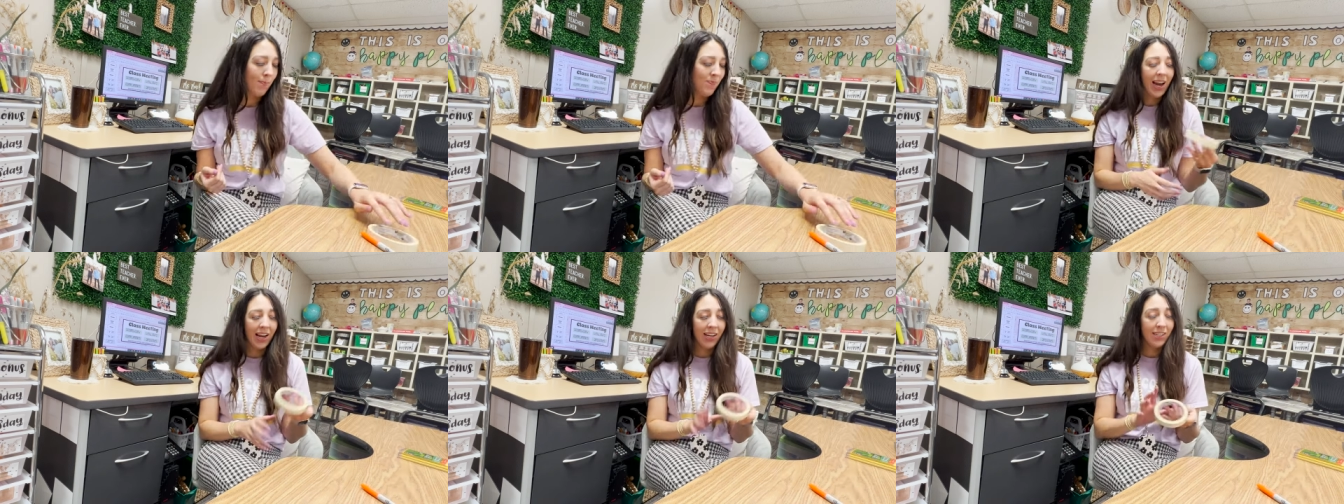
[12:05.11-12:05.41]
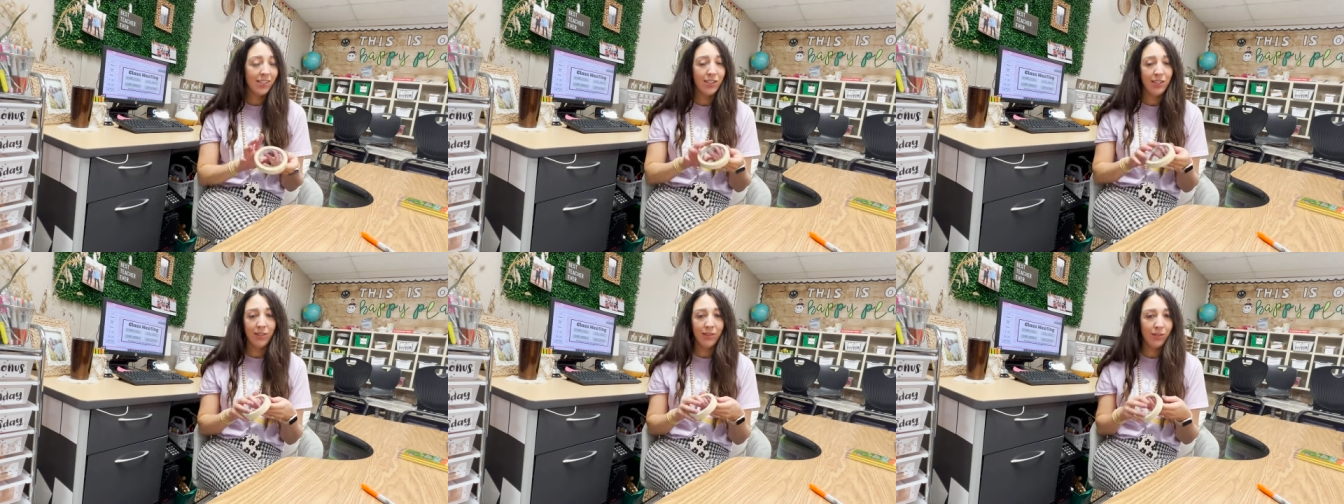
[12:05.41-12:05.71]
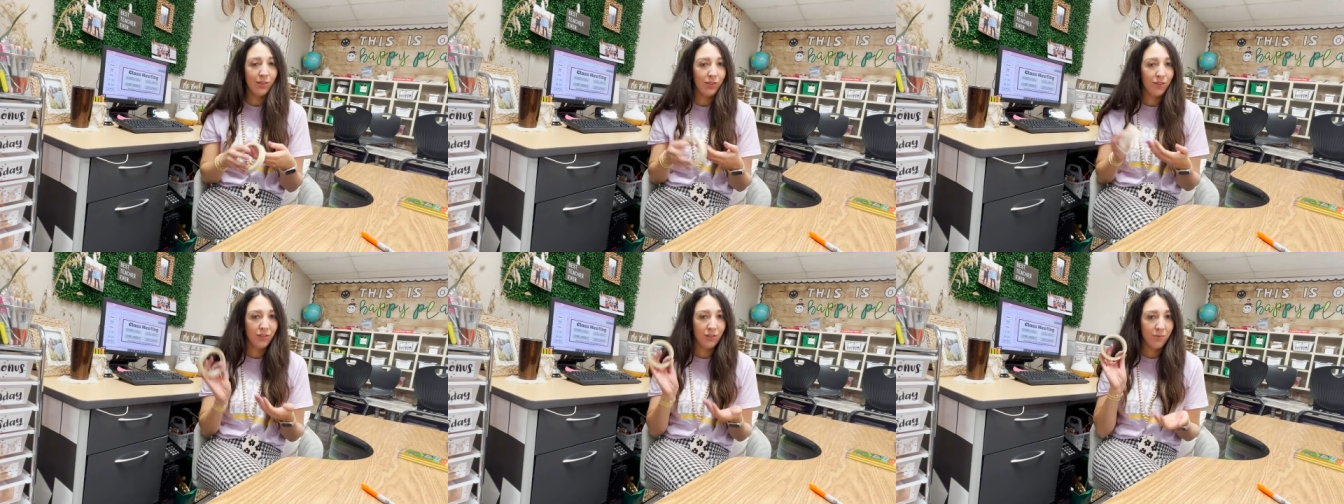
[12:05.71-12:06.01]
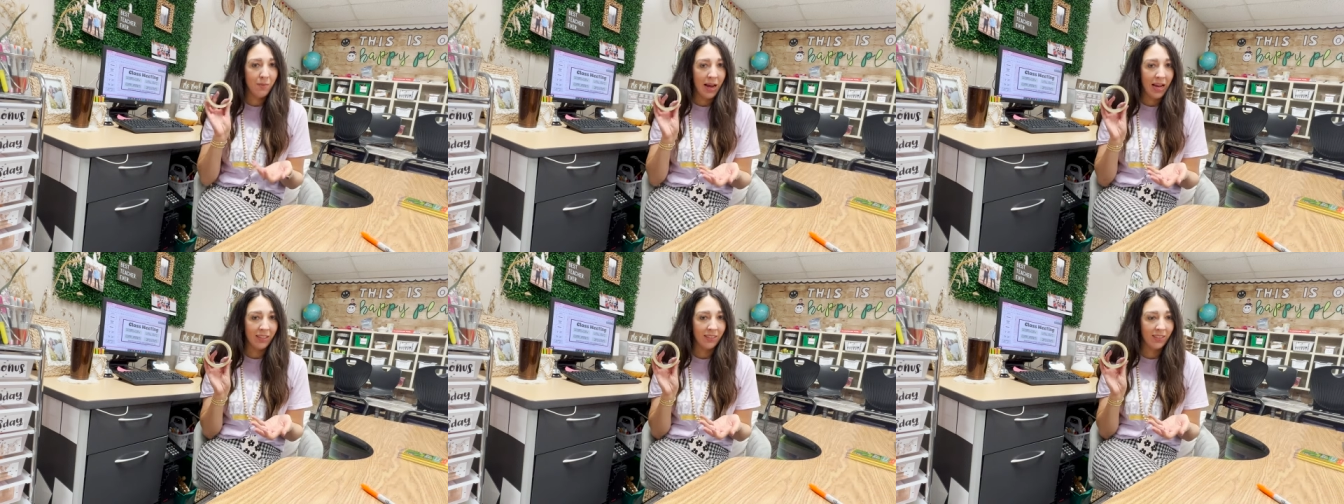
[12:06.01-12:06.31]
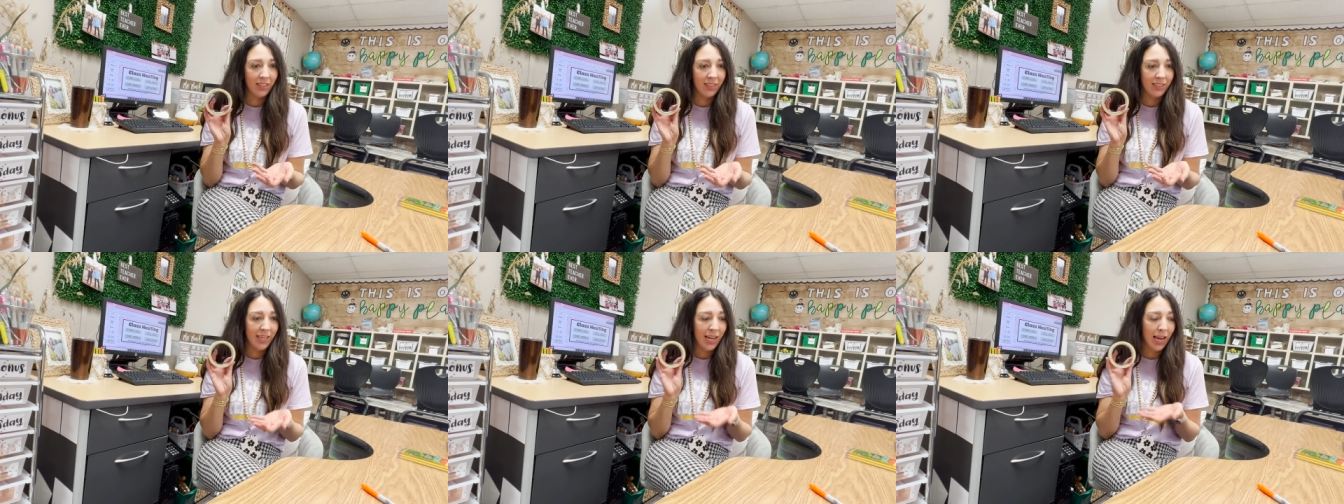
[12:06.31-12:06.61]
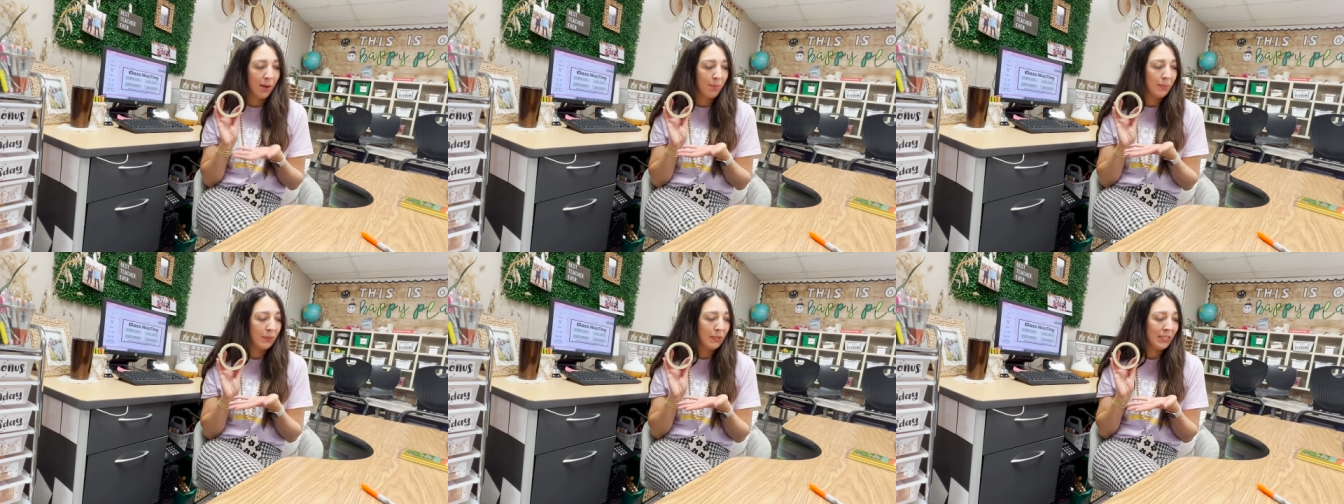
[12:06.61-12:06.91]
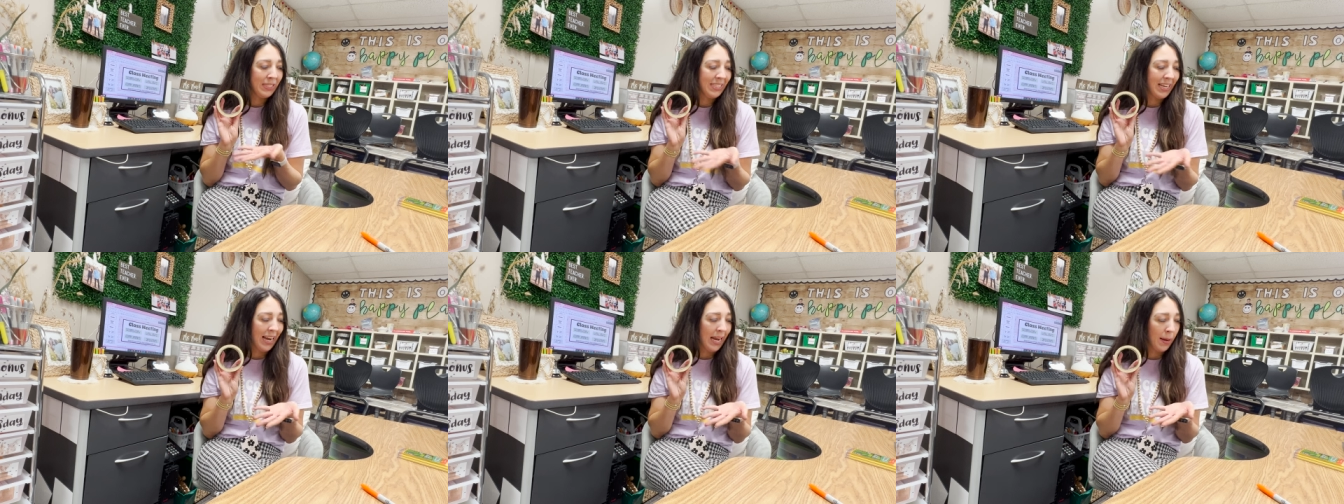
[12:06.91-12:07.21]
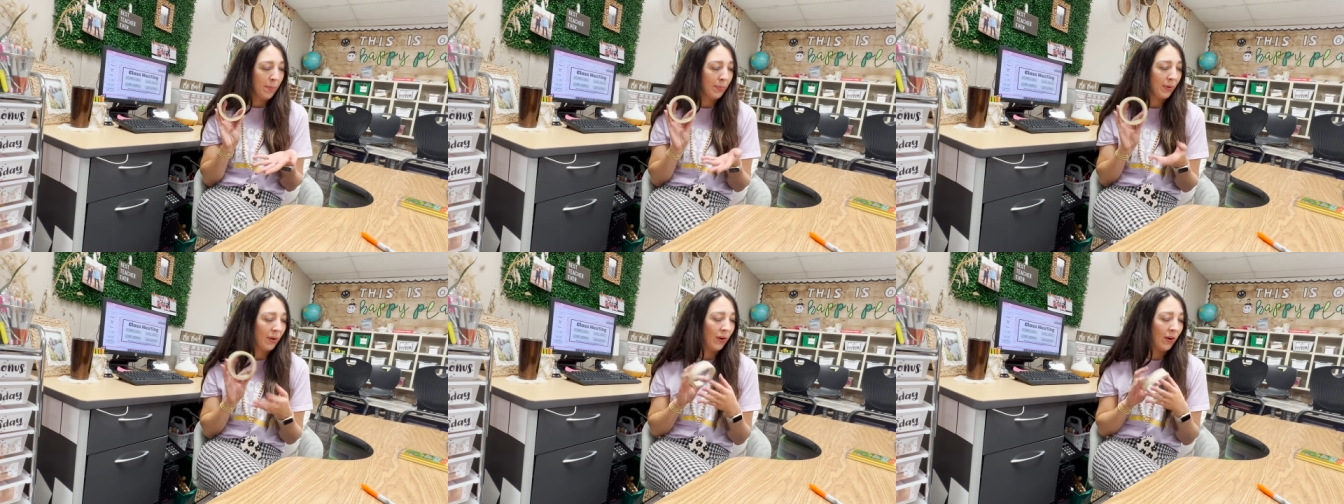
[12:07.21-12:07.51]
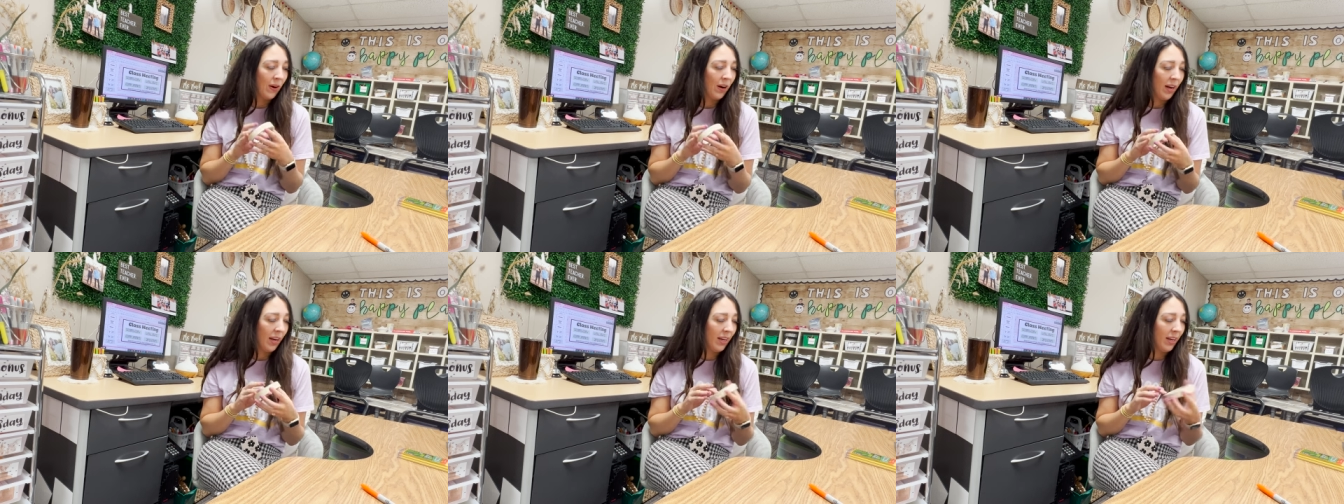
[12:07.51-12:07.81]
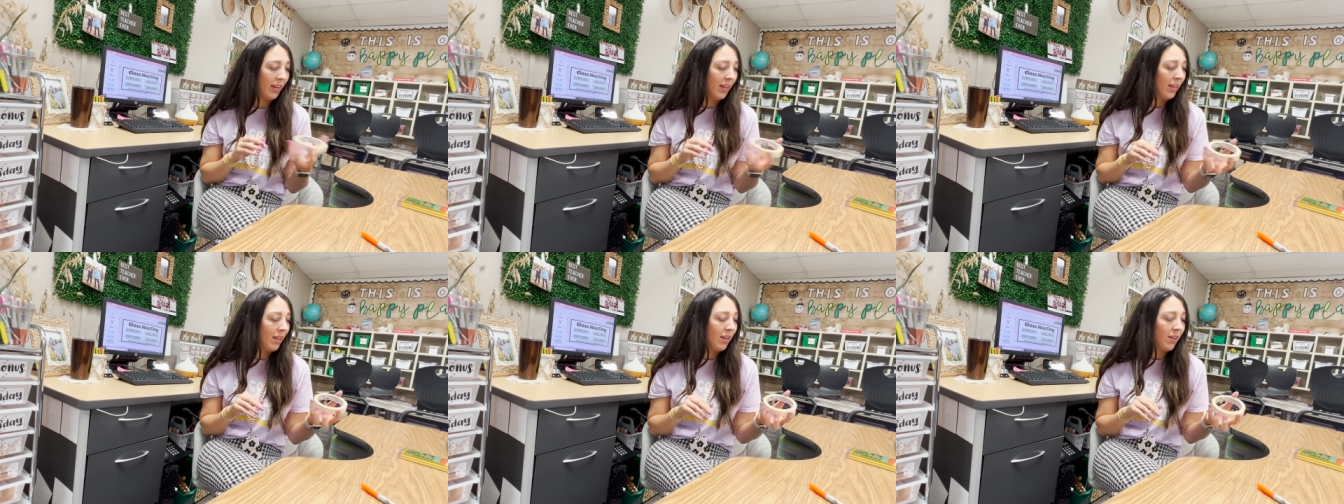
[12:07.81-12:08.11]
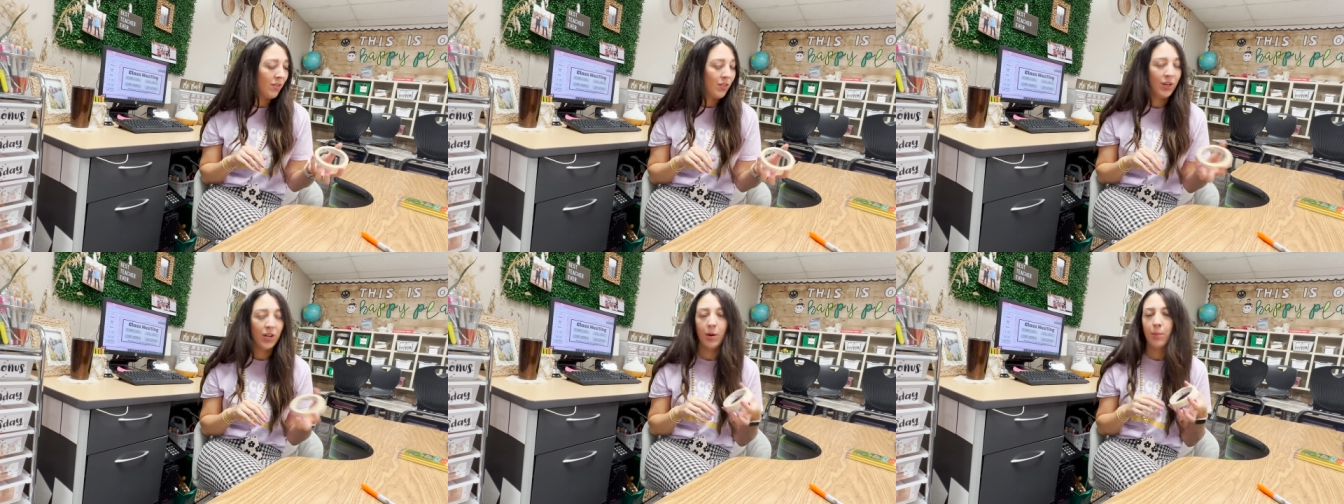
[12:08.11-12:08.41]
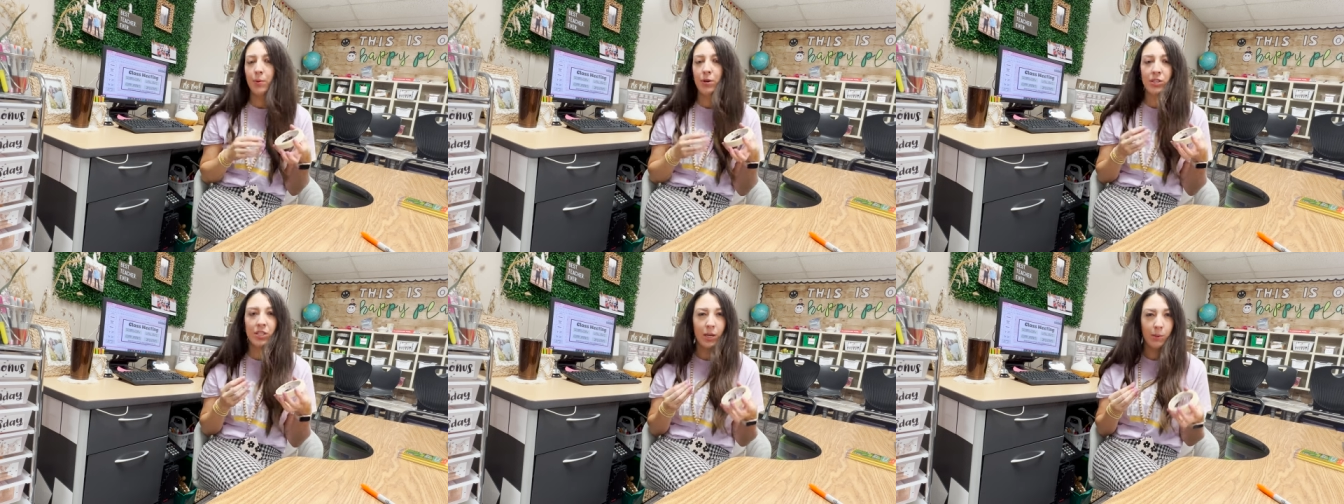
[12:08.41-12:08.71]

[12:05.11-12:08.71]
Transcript: I just use gold masking tape to tape on the numbers.